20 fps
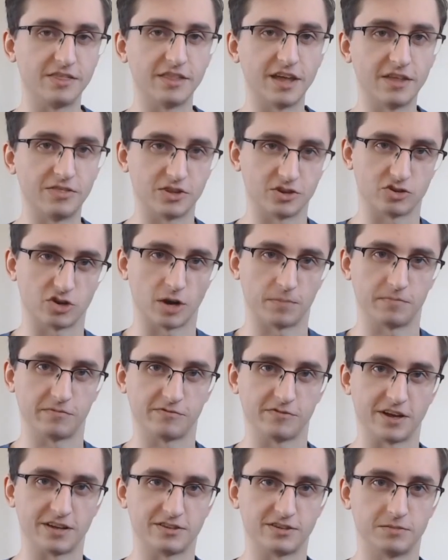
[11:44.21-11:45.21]
and then the sharp
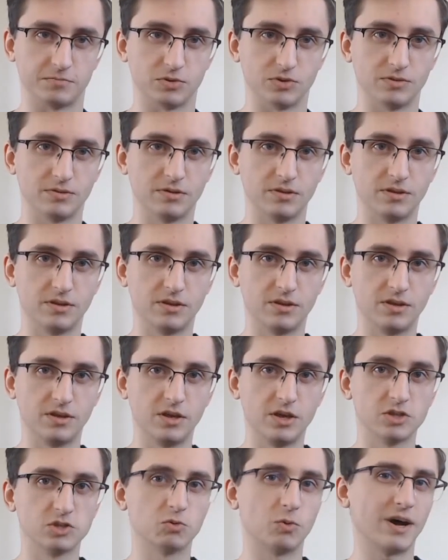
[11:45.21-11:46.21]
and flat symbol.
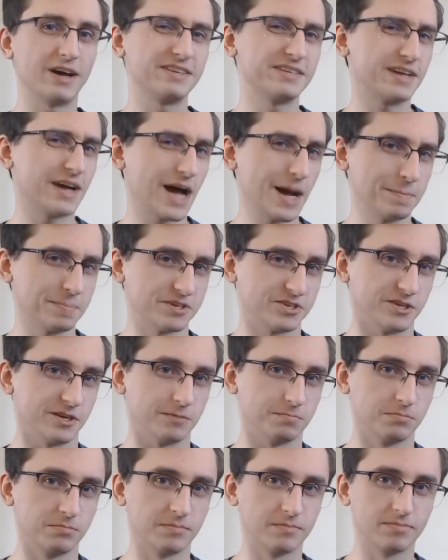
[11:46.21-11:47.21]
So why is it
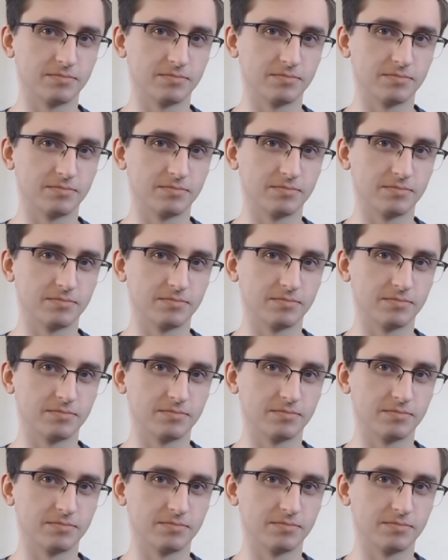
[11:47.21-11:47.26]
opposite?